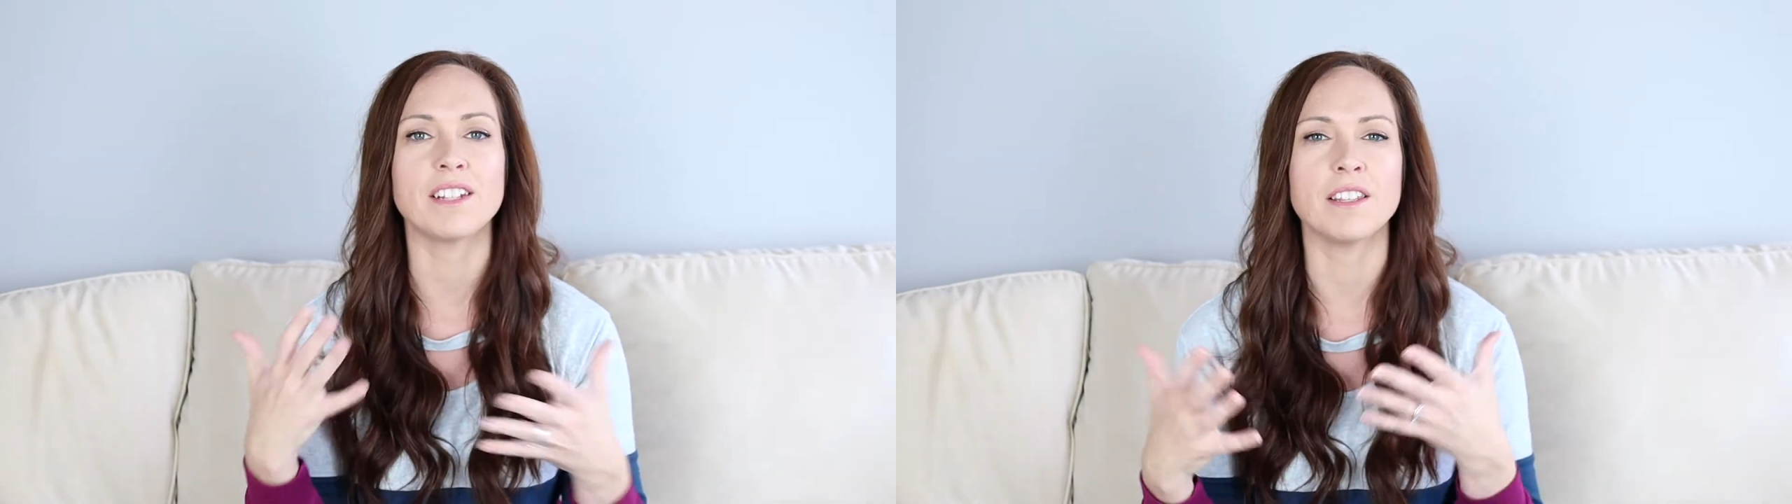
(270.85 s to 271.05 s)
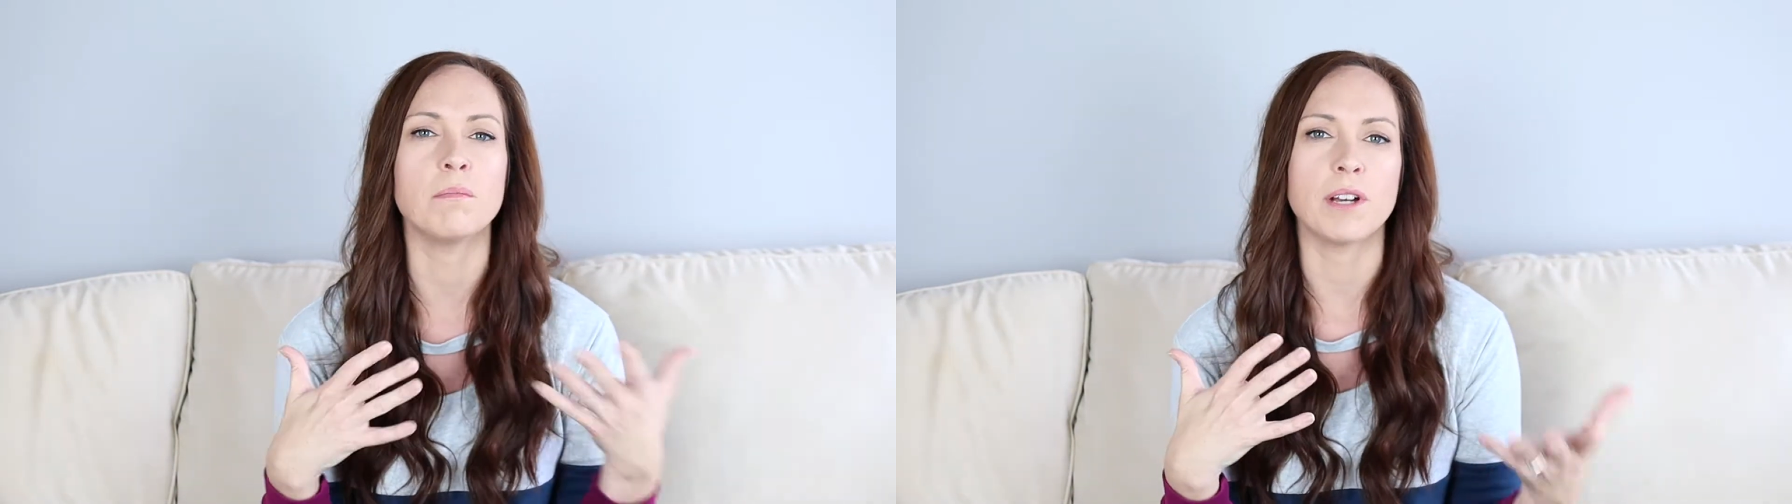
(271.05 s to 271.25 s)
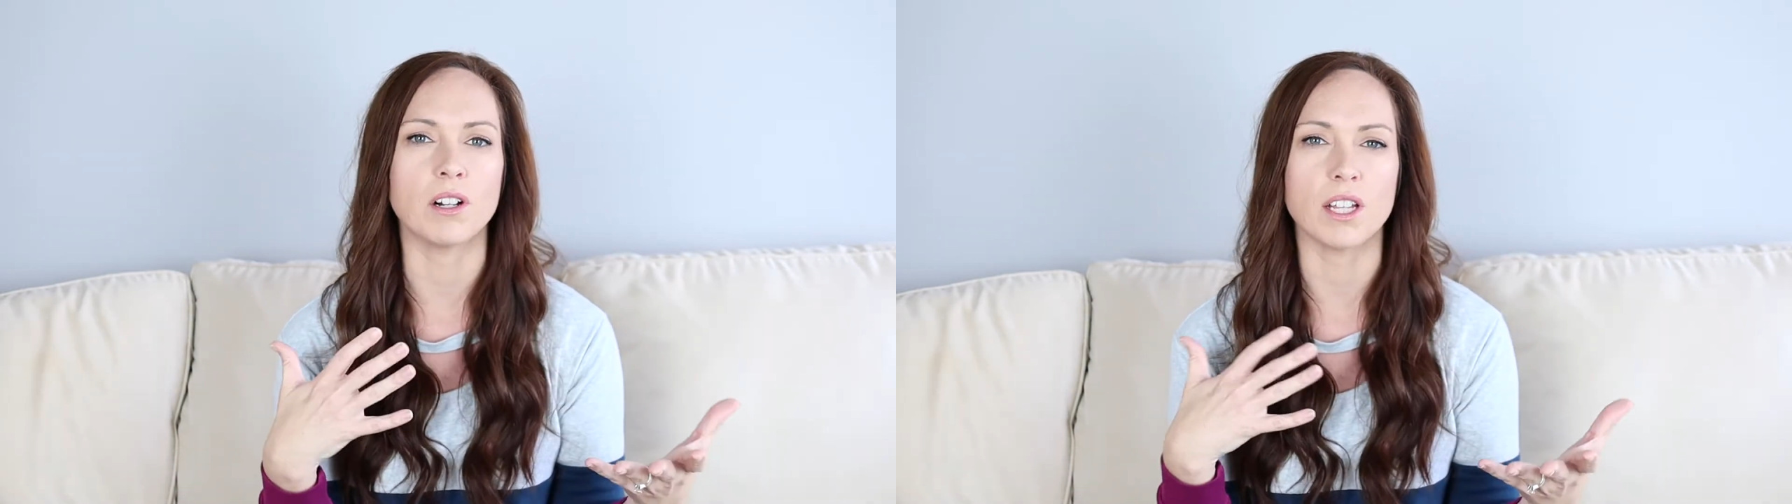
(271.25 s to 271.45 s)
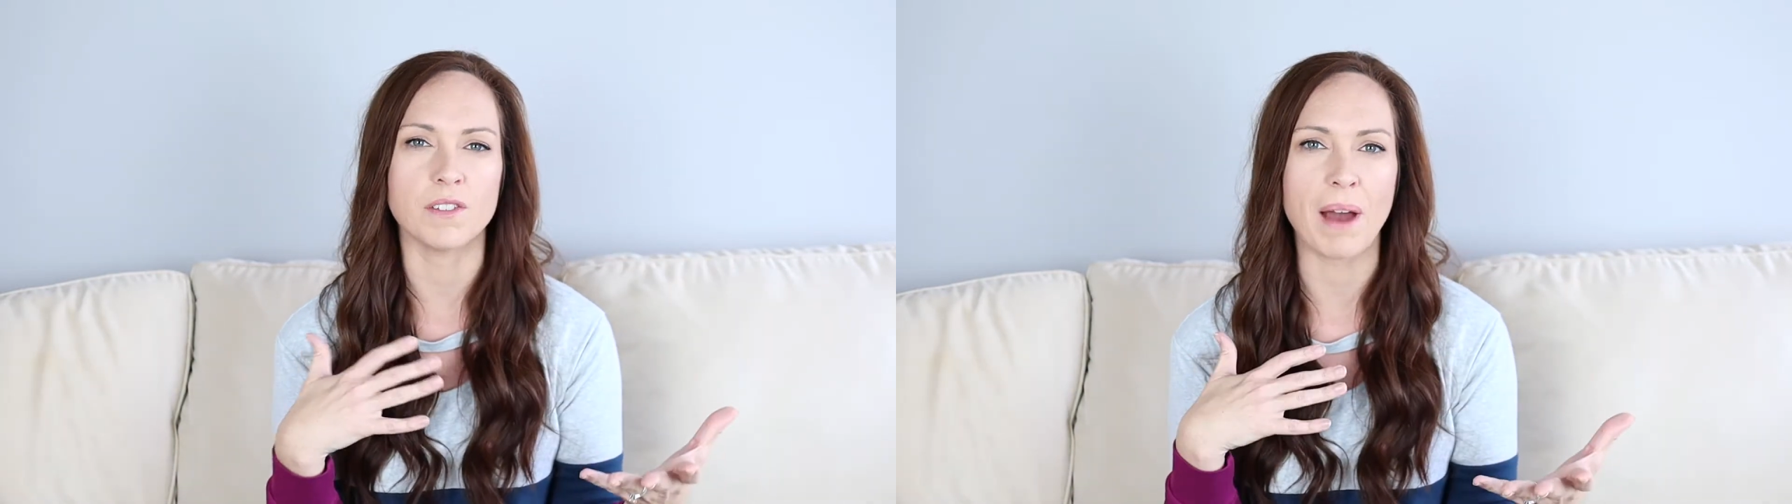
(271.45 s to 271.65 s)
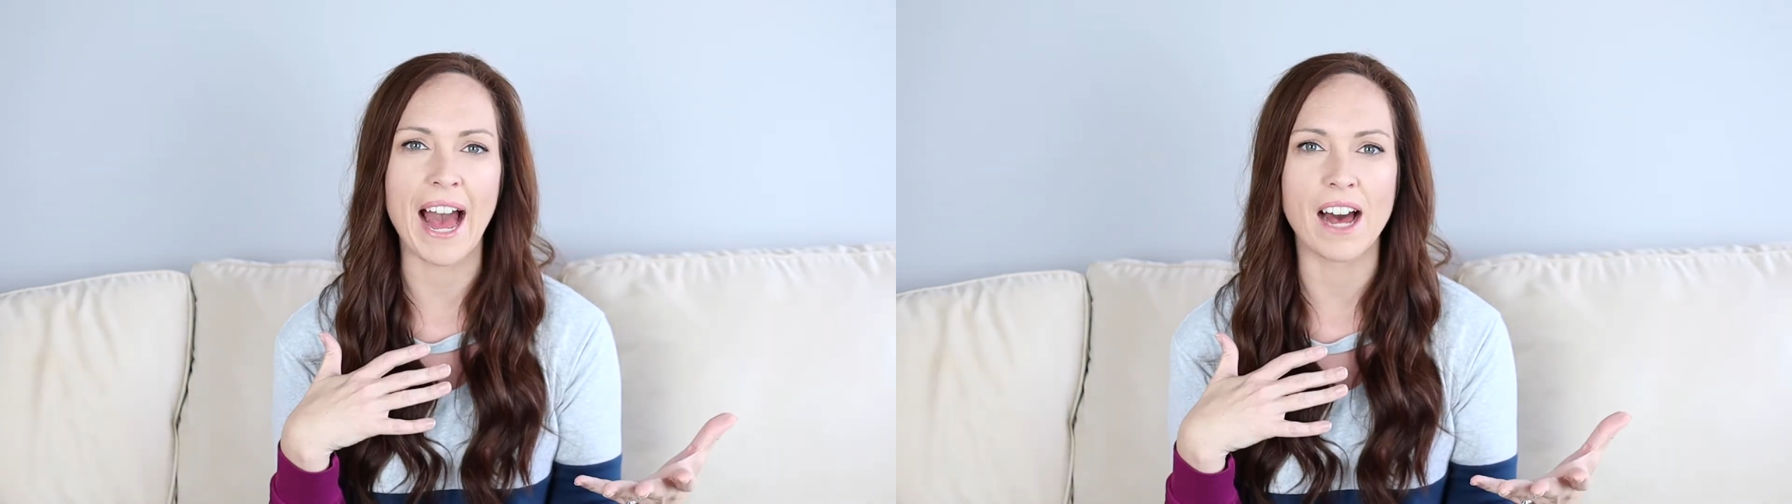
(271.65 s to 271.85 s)
in the middle if
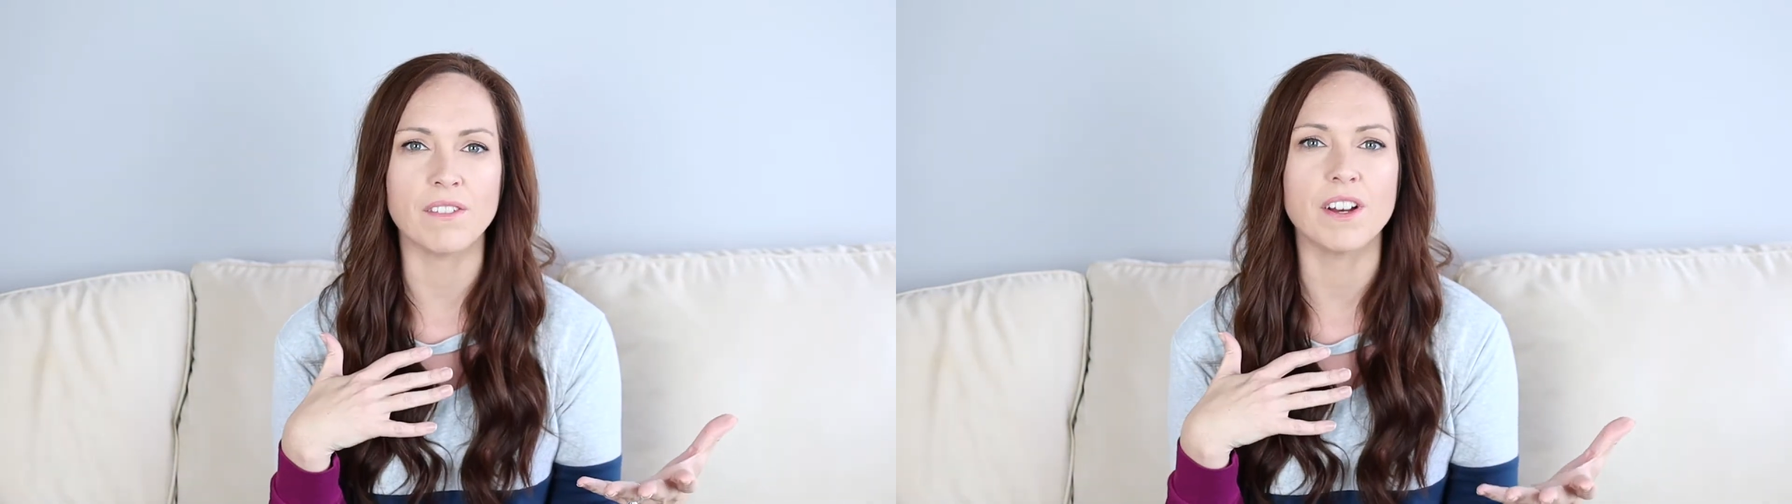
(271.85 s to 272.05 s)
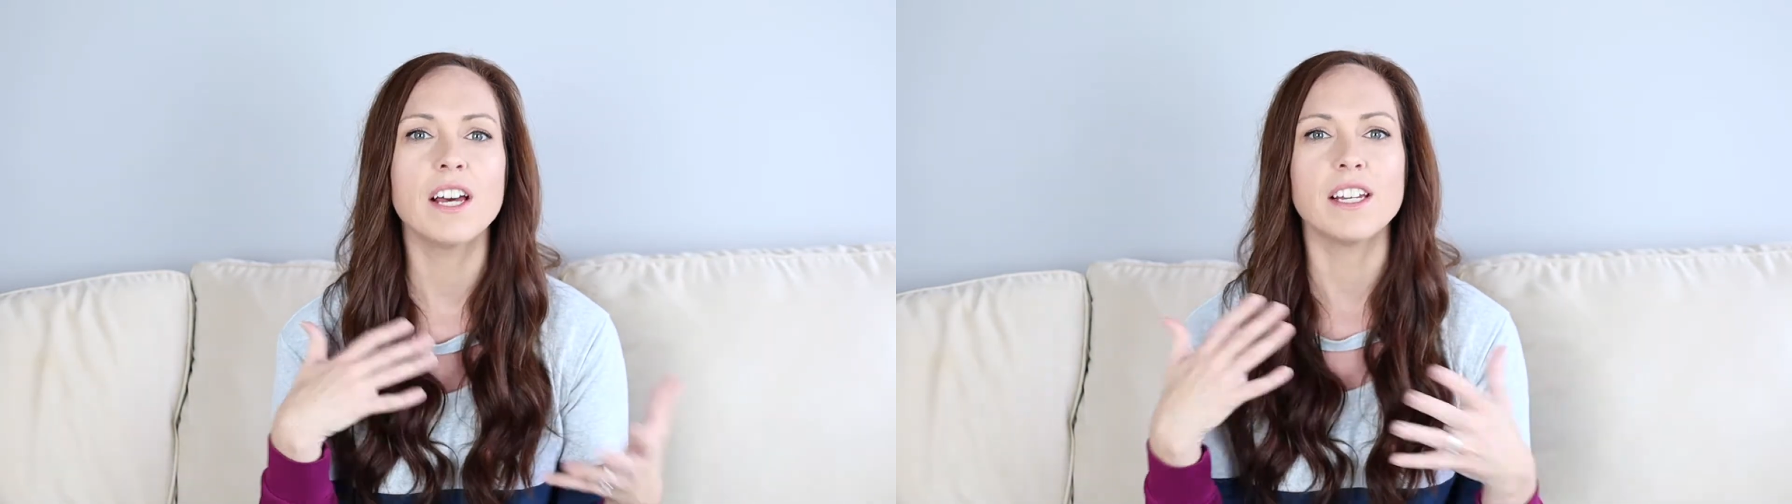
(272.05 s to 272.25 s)
you have